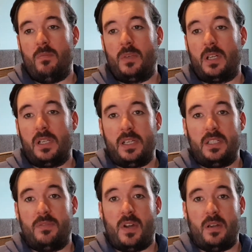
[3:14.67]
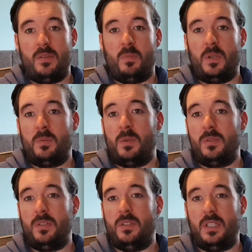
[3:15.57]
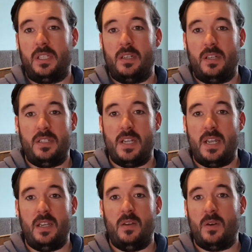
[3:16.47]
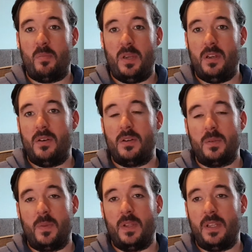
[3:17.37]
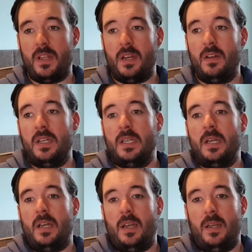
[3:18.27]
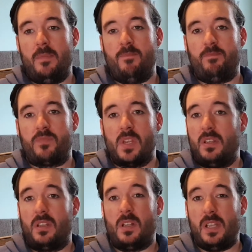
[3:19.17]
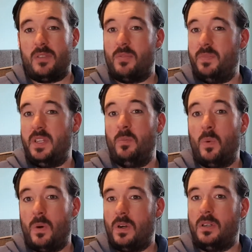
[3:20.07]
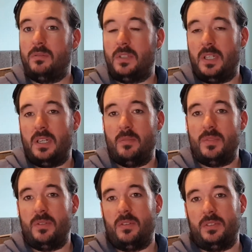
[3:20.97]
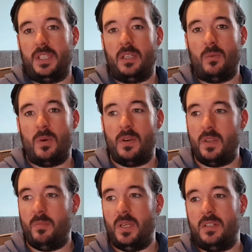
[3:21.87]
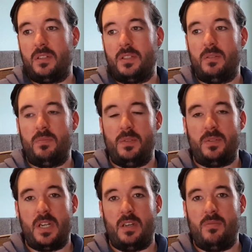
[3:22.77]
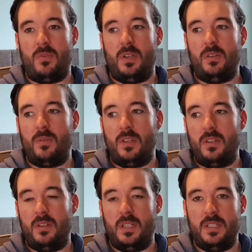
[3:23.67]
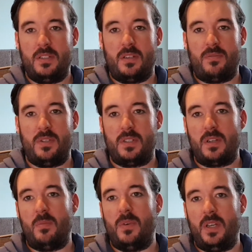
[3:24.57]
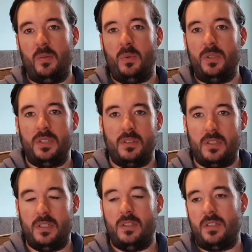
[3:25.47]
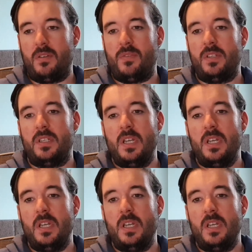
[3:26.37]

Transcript: Collect as far out as possible, so using like a jetty or a pier or something like that. Collect from deep water, so not shallow water at the beach, because you're trying to avoid all the surface scum or any pollution on the surface.